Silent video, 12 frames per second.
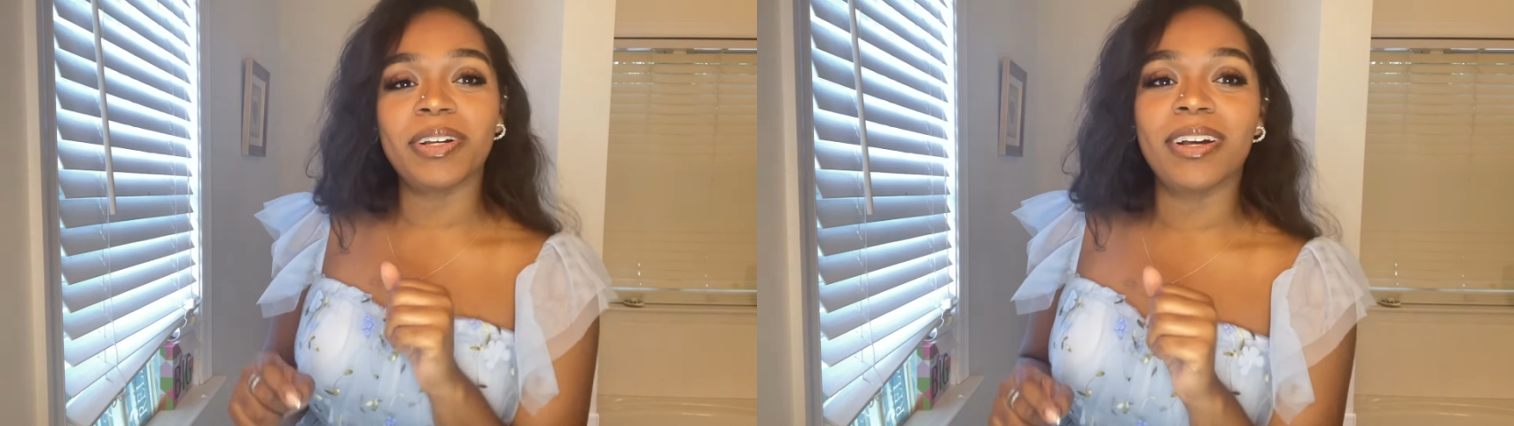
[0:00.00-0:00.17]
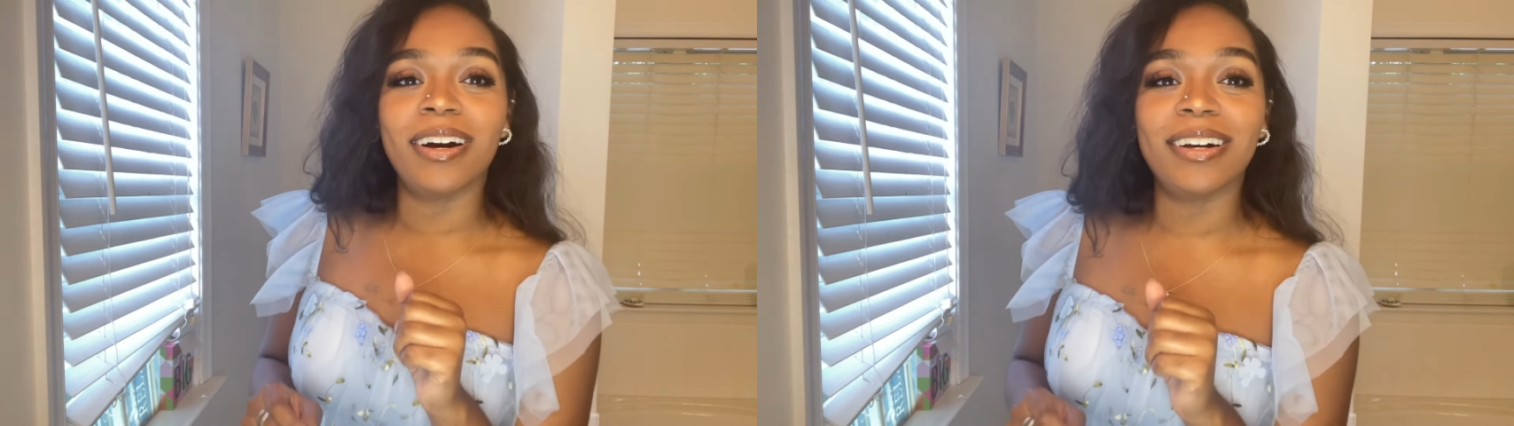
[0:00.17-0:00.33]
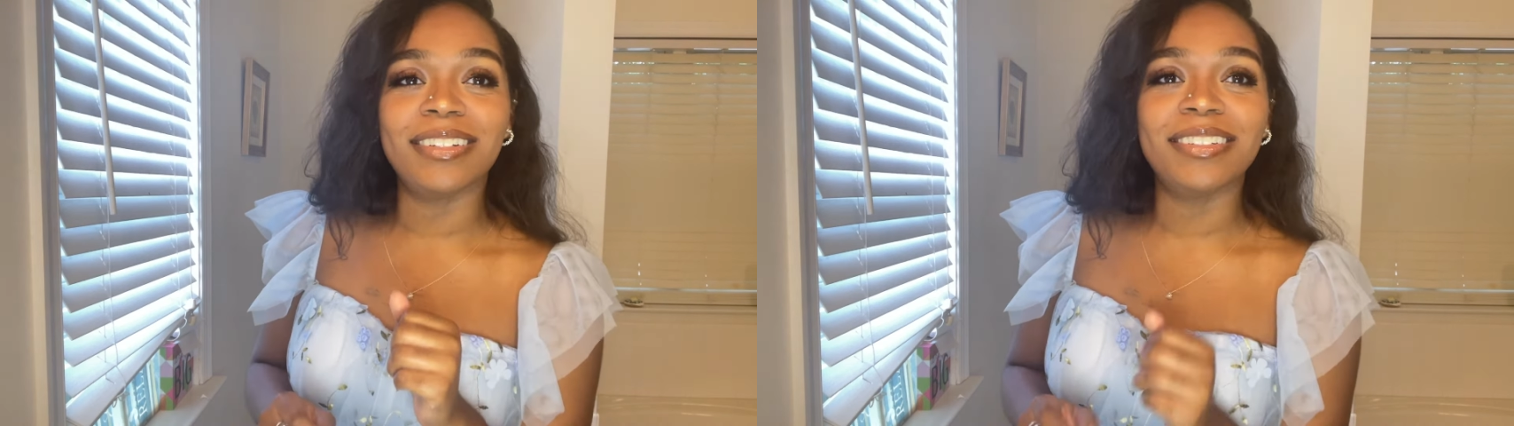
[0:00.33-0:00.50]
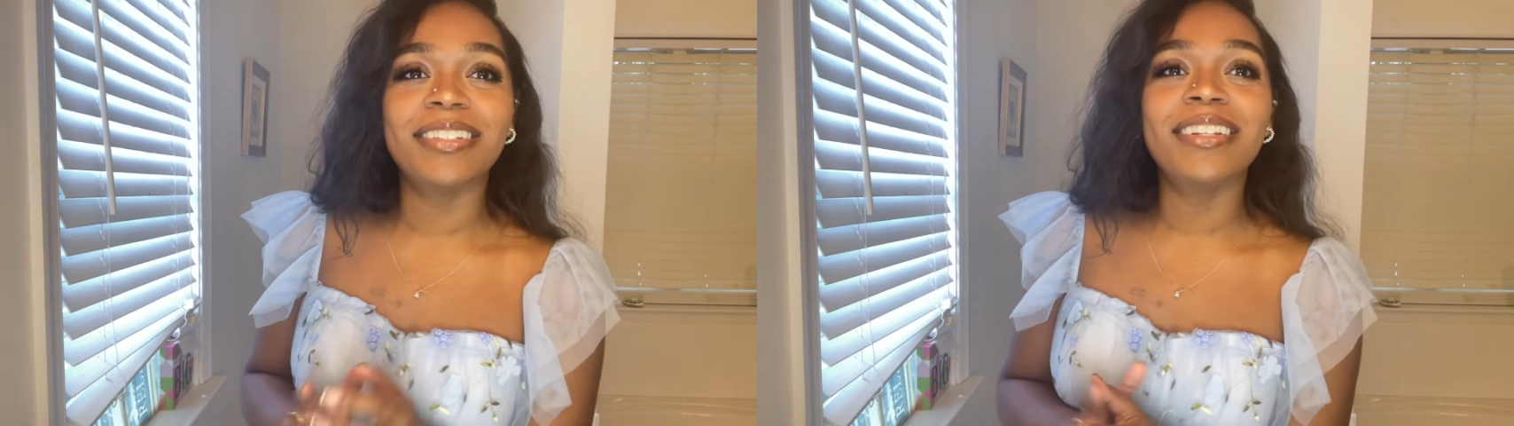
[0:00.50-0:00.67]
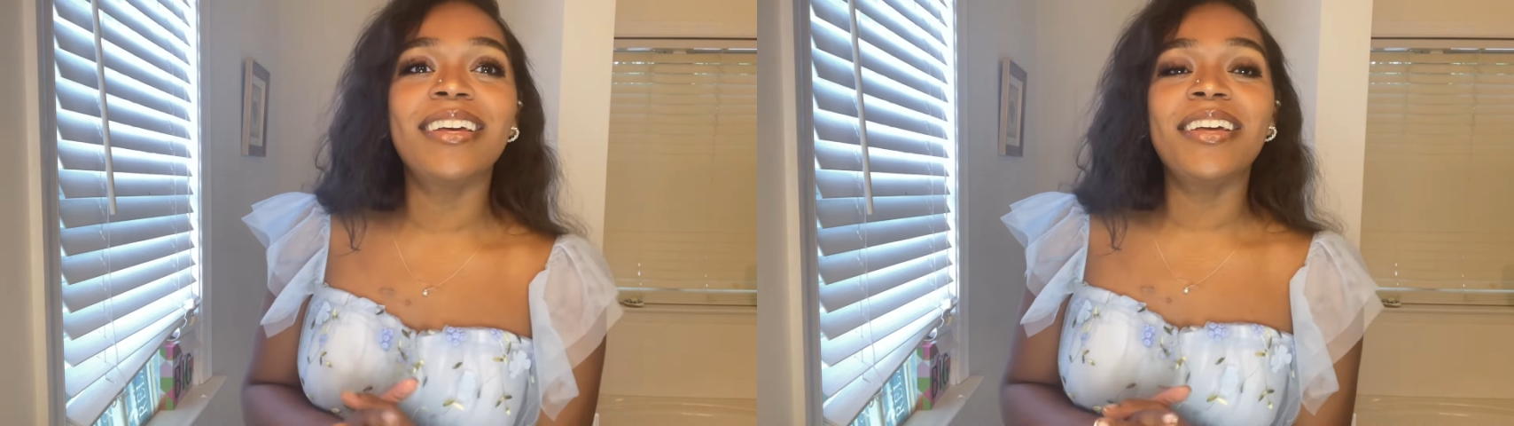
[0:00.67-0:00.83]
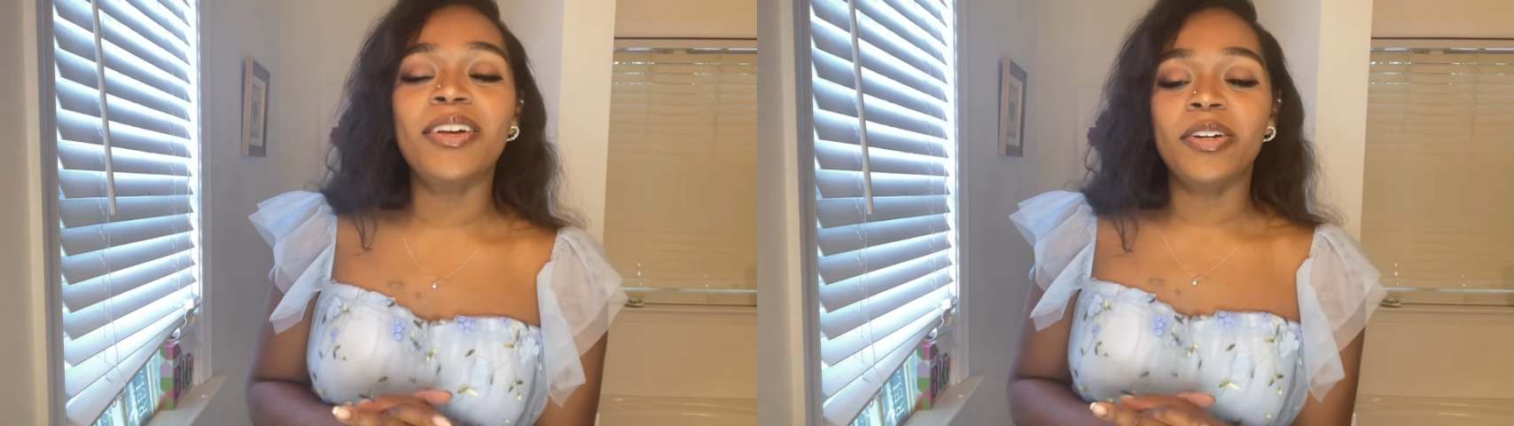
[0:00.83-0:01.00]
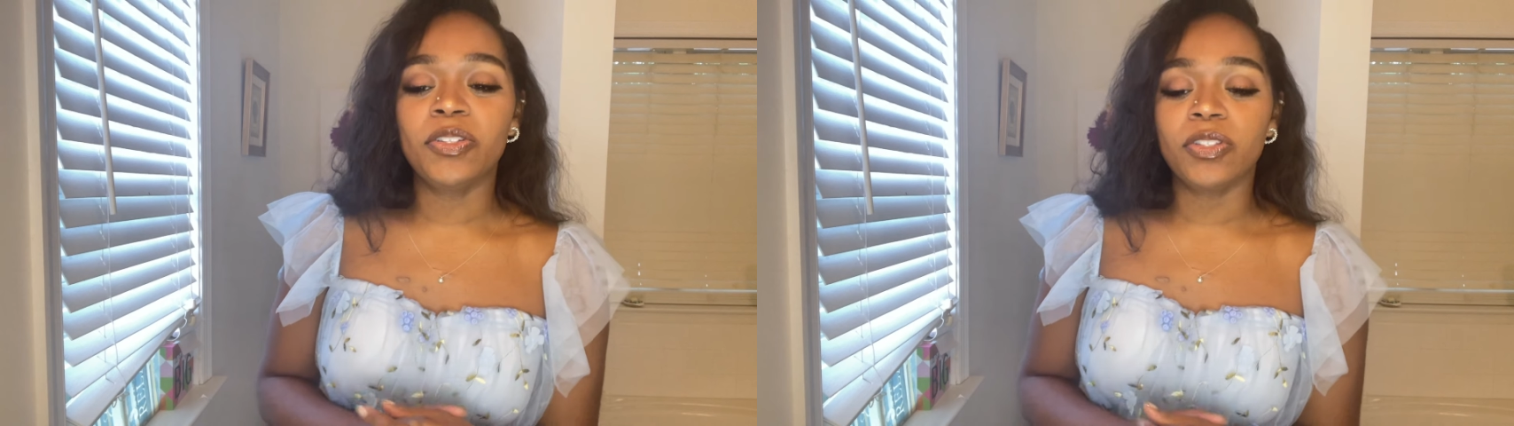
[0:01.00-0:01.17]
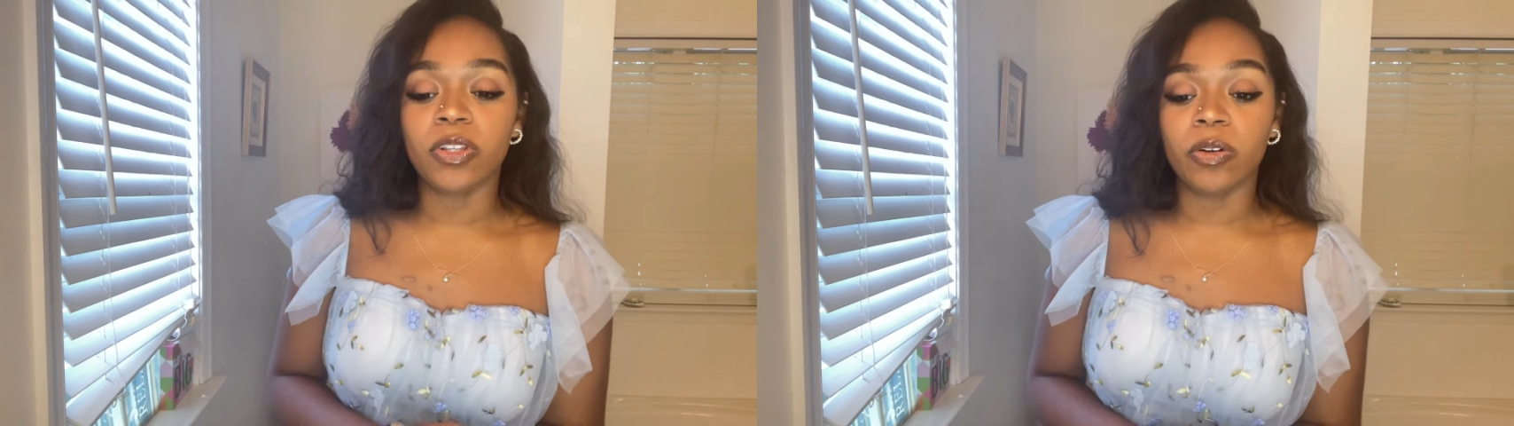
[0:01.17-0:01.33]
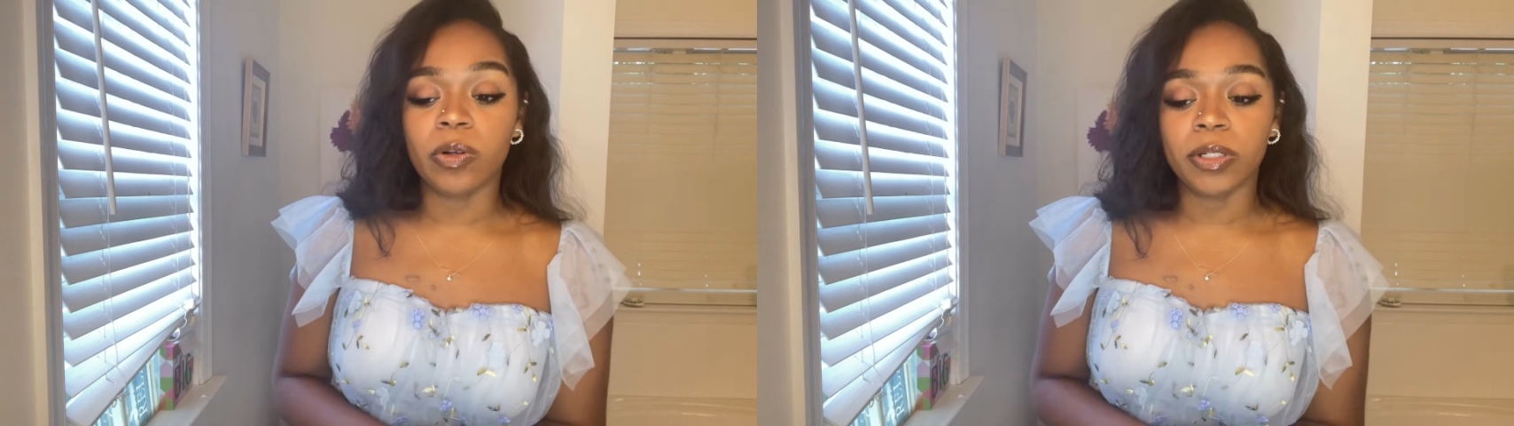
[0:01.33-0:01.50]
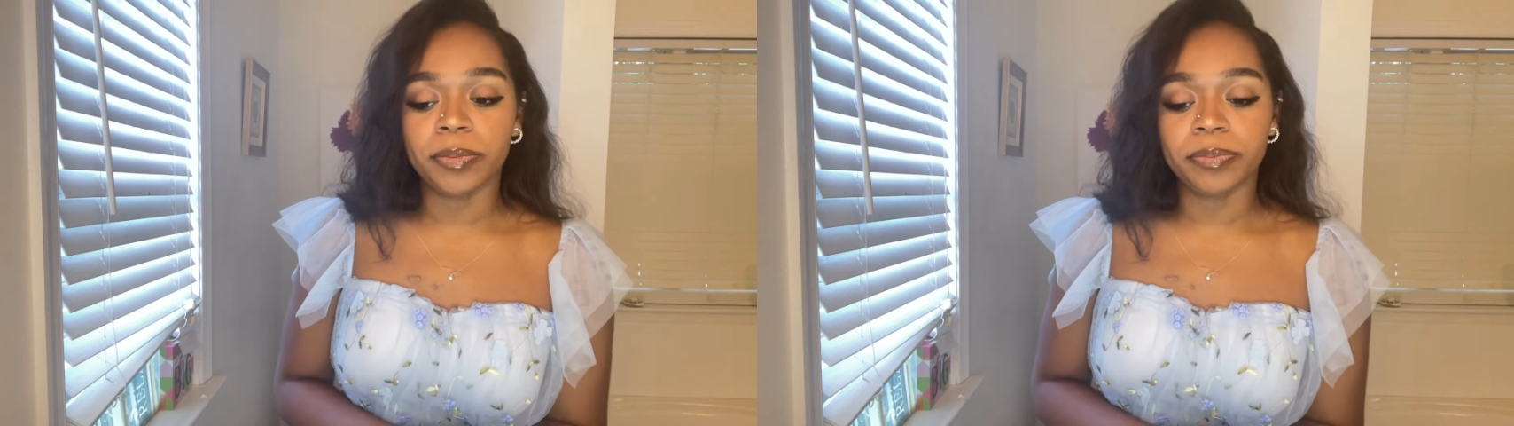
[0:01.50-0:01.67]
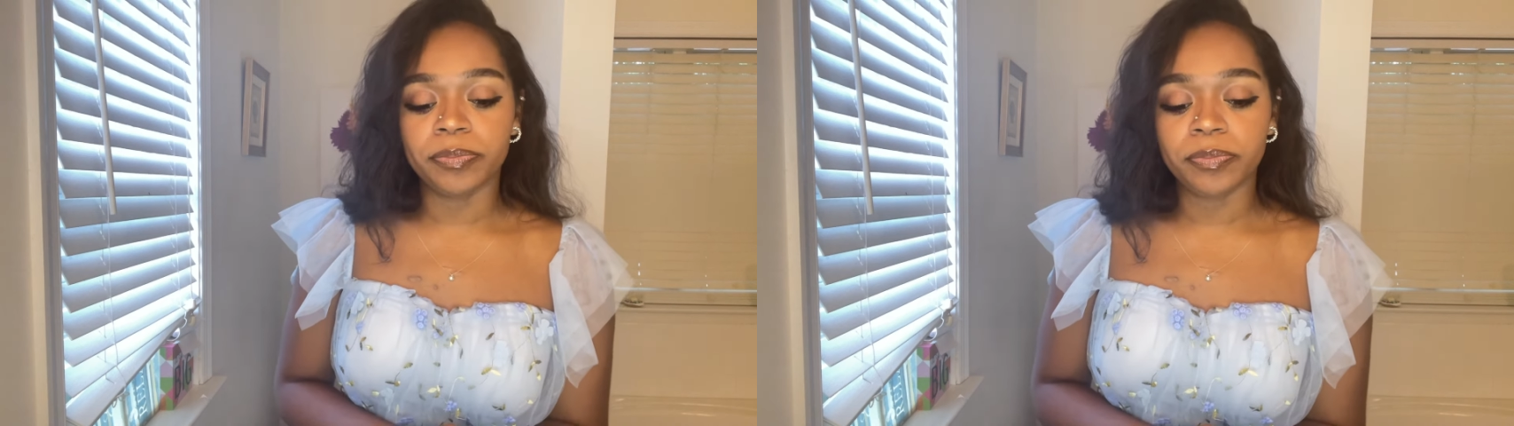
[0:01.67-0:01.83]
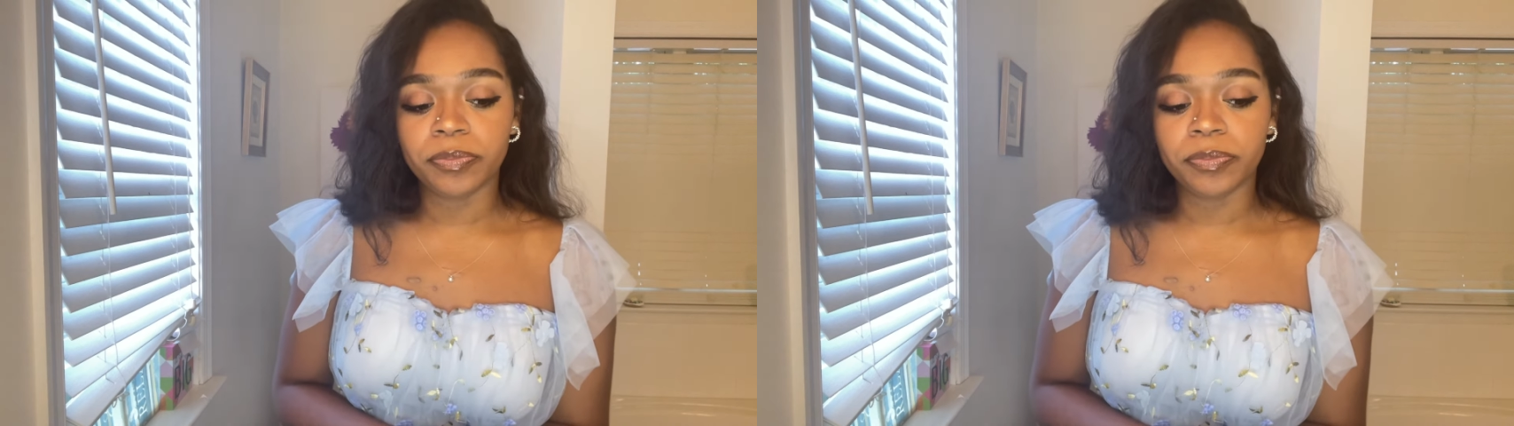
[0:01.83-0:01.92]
God. So